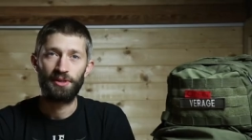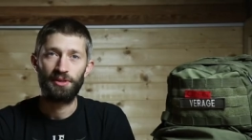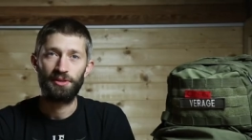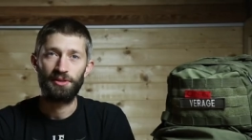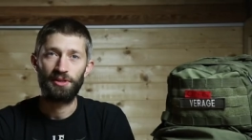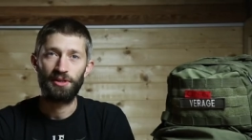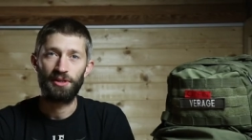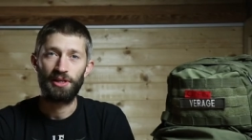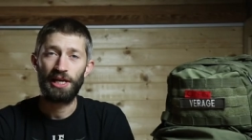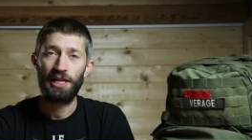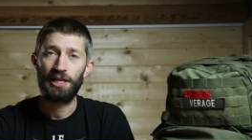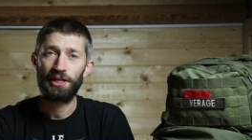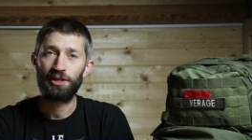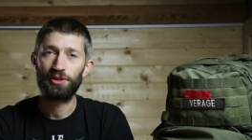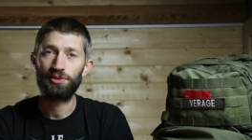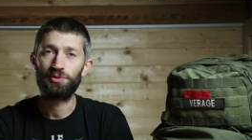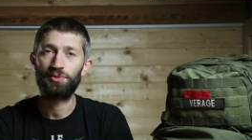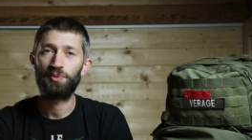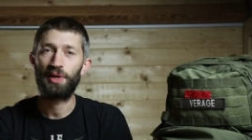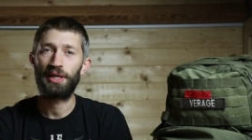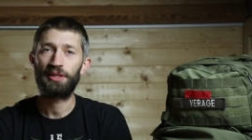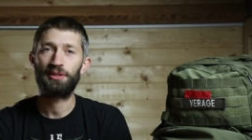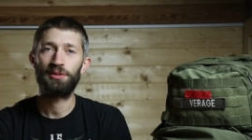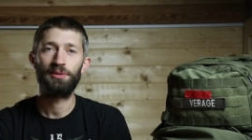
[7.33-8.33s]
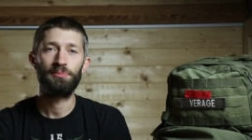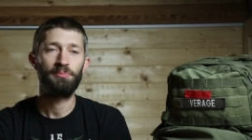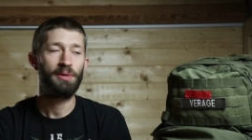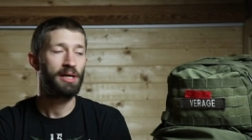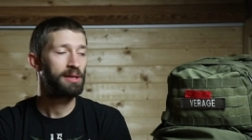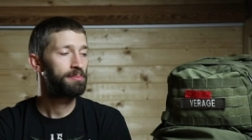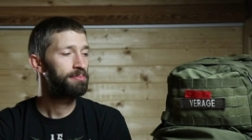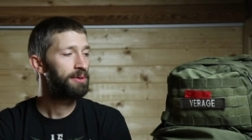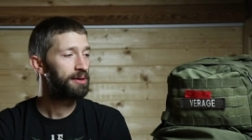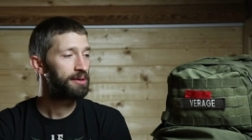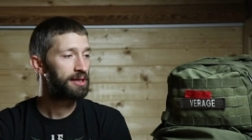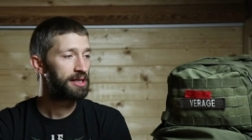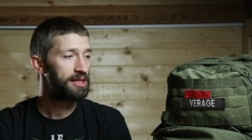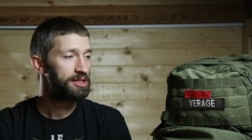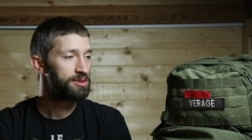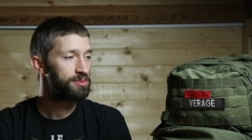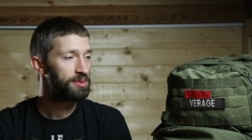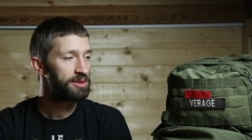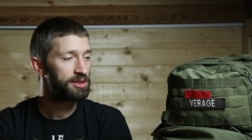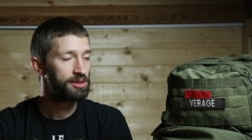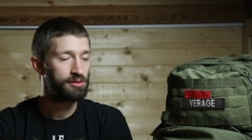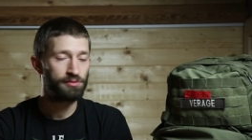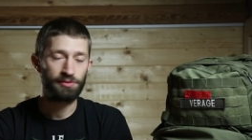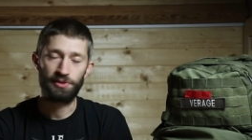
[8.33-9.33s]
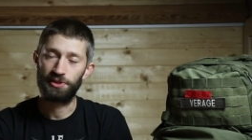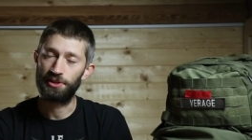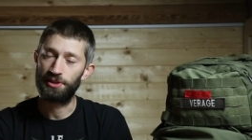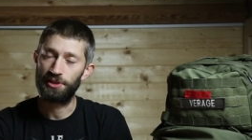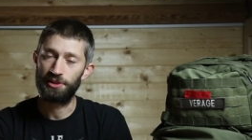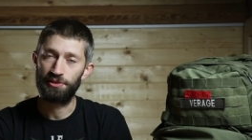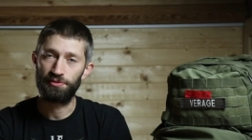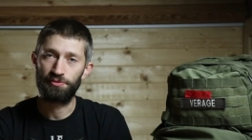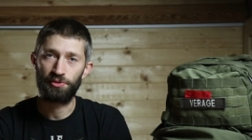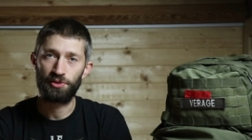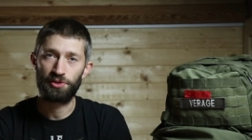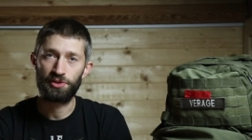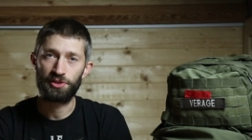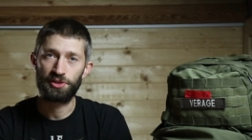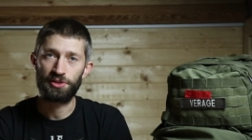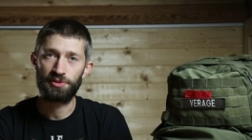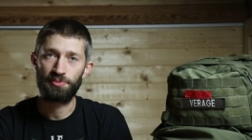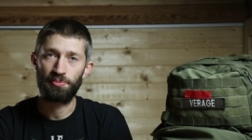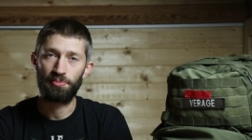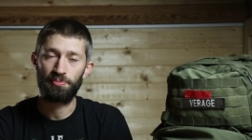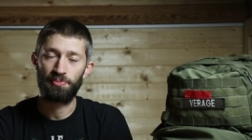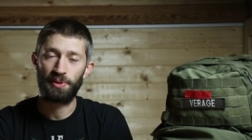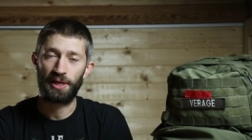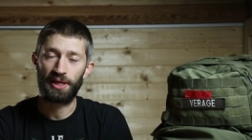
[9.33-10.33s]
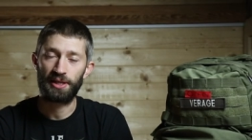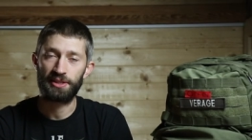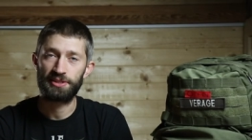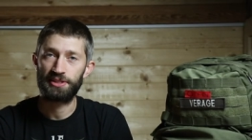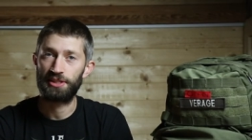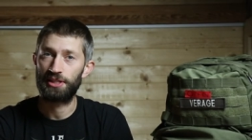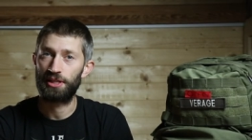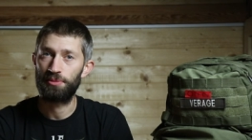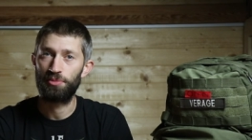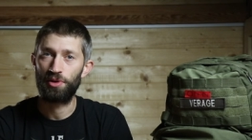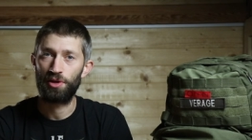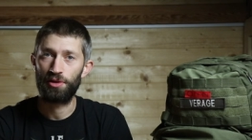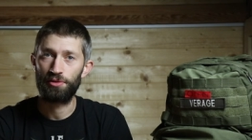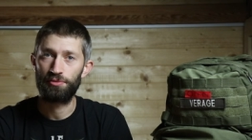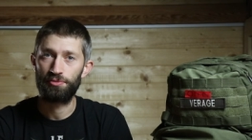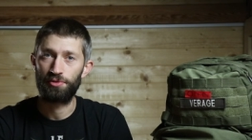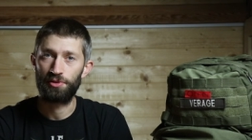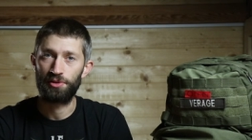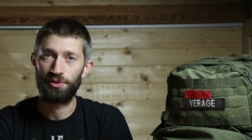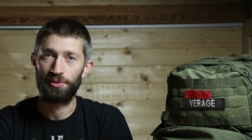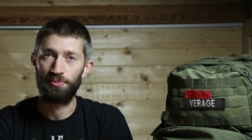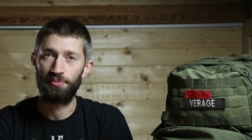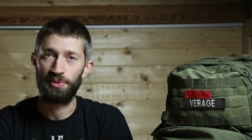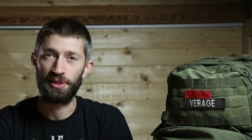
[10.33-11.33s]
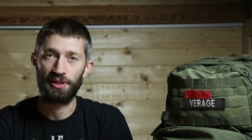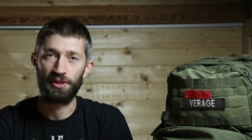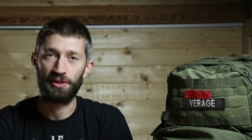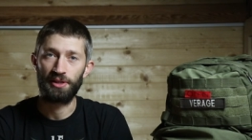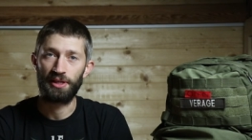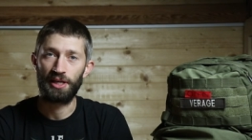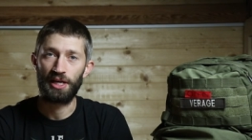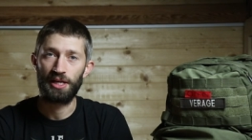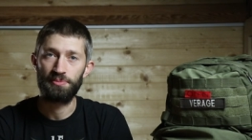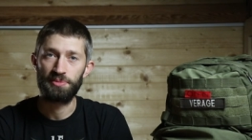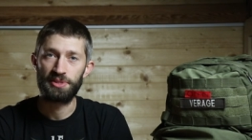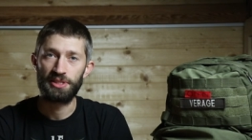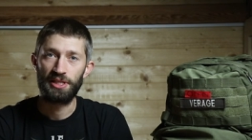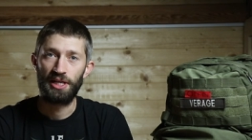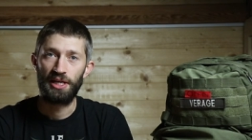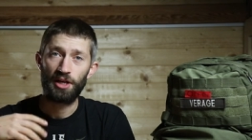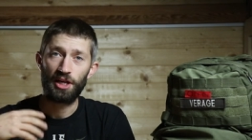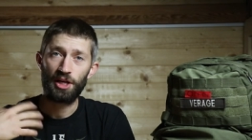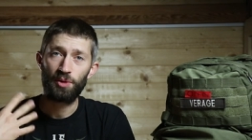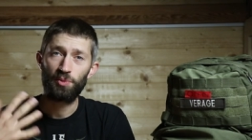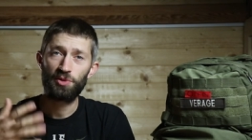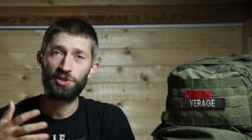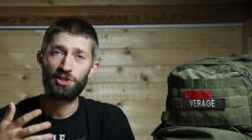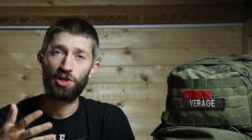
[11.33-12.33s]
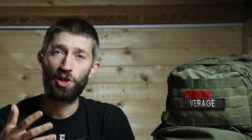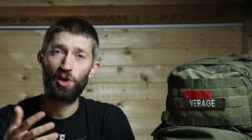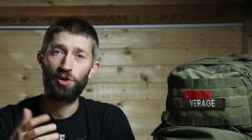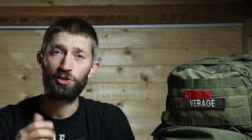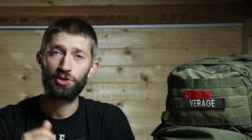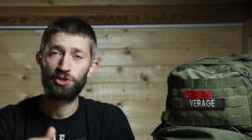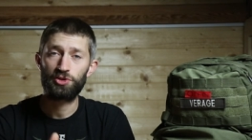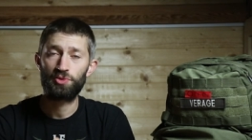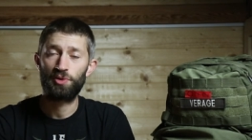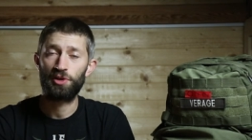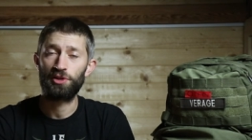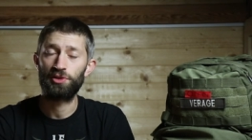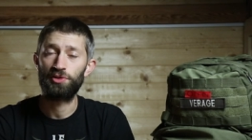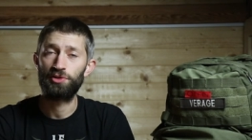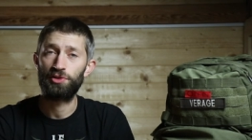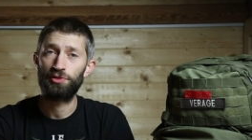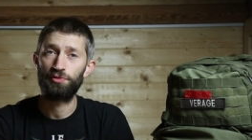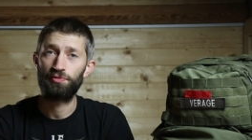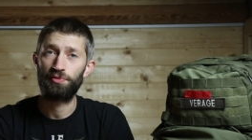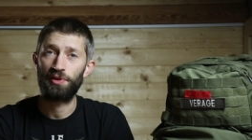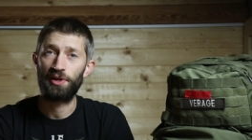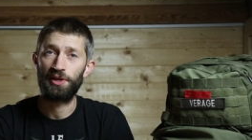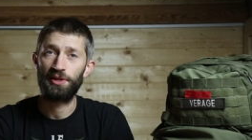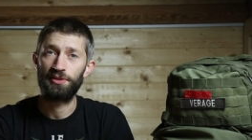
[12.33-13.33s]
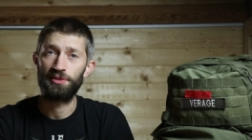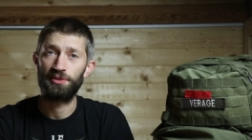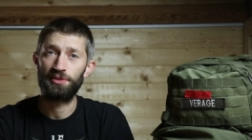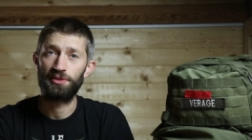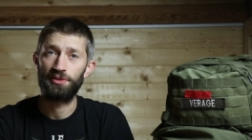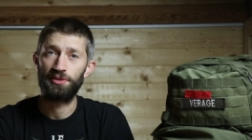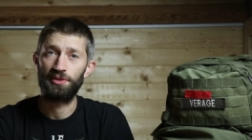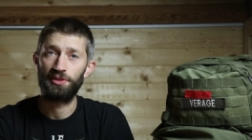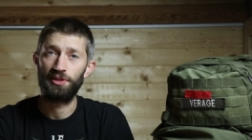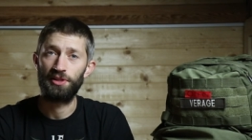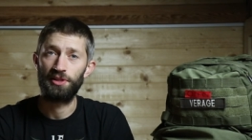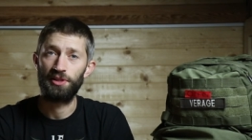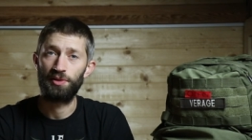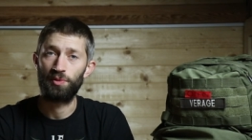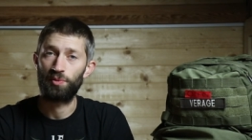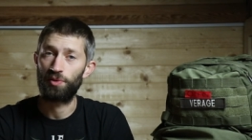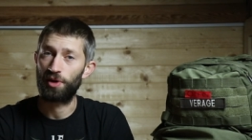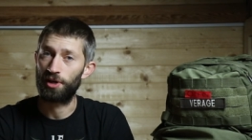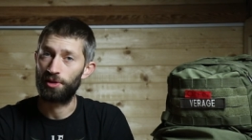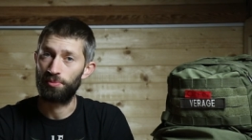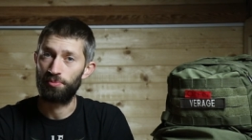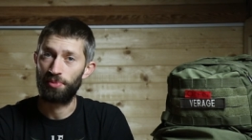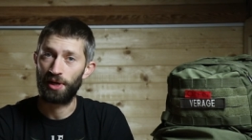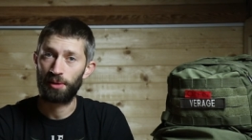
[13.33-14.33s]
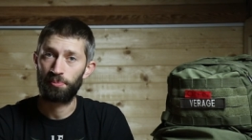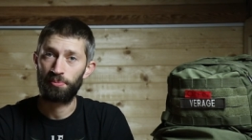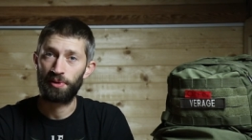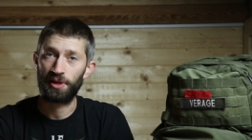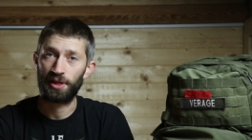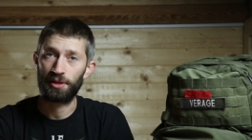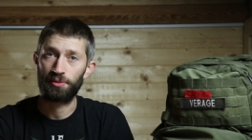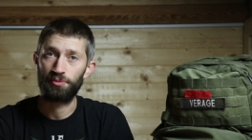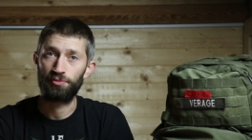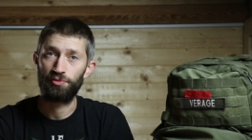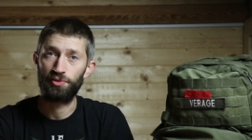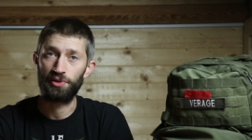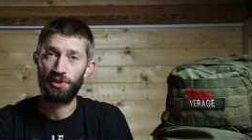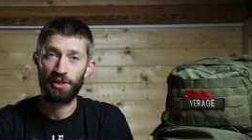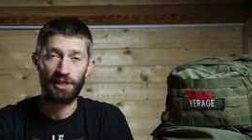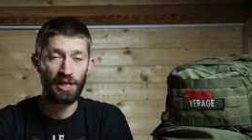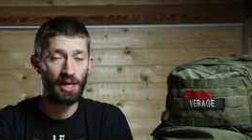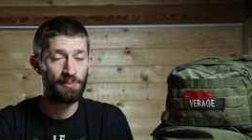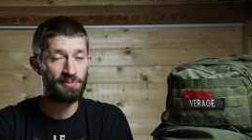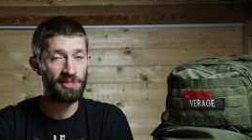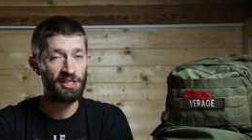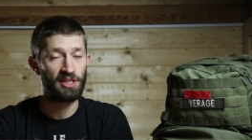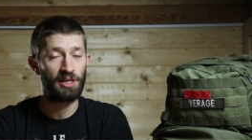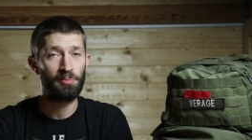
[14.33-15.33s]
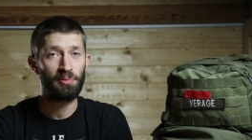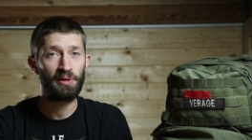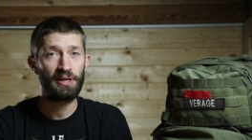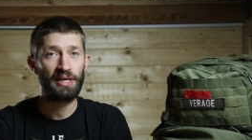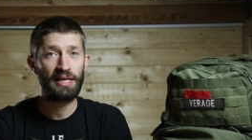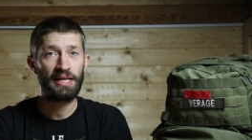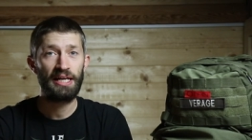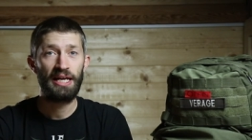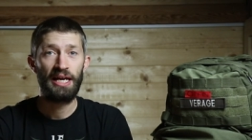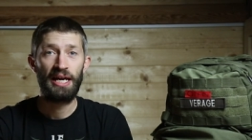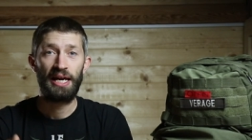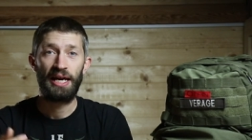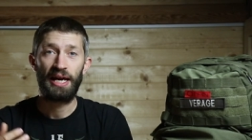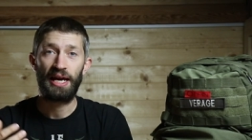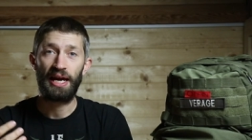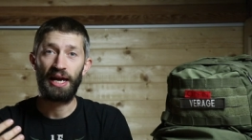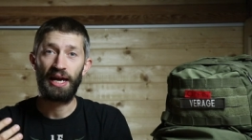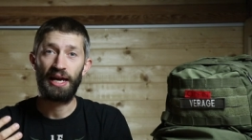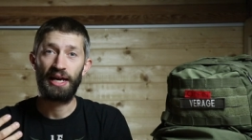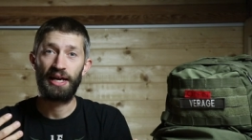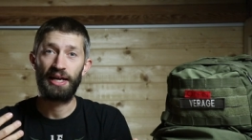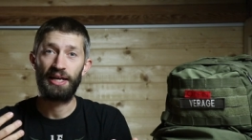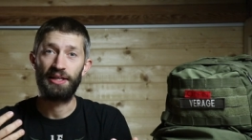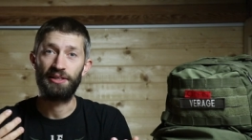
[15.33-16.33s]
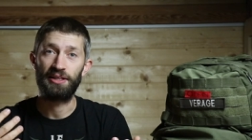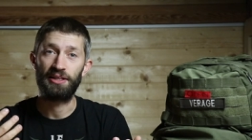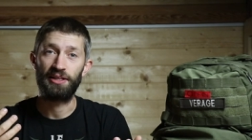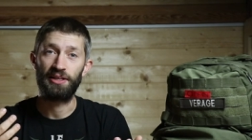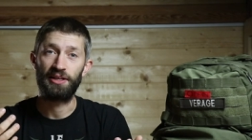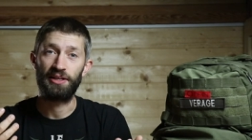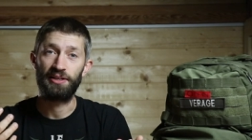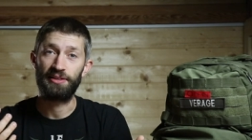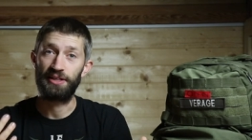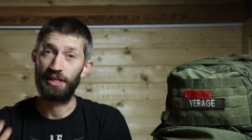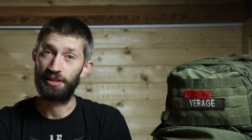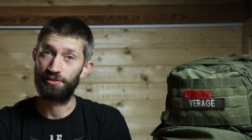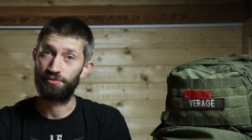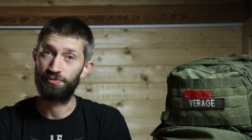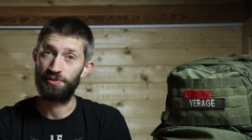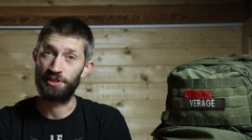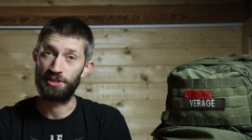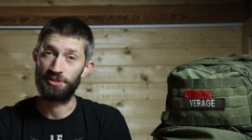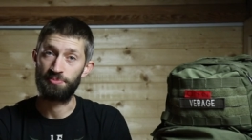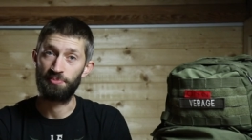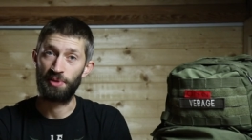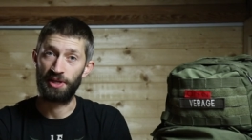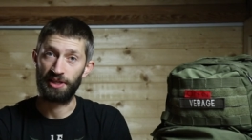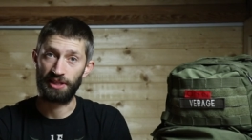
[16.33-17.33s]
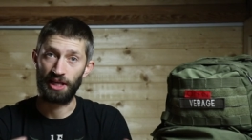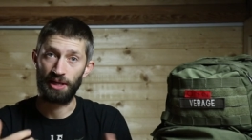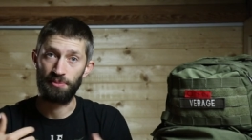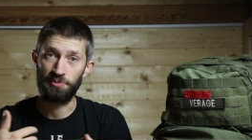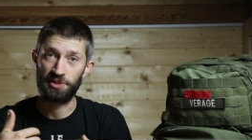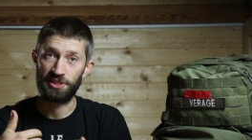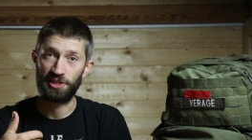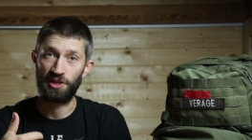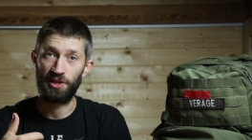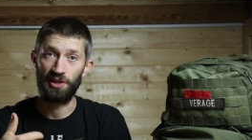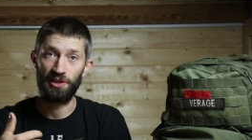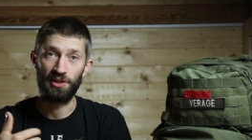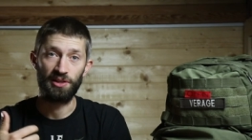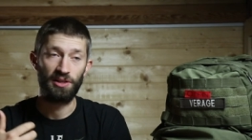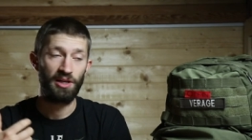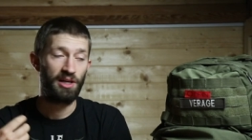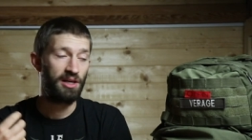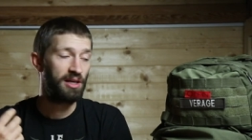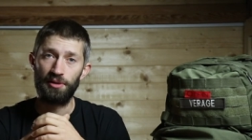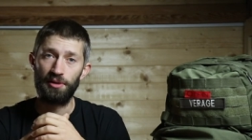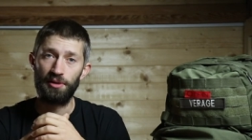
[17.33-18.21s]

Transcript: The Helikon Ratel Backpack is one of the first packs that I bought for bigger games. It was a long struggle to find the right backpack for the games that I play and uh, that fits my game style.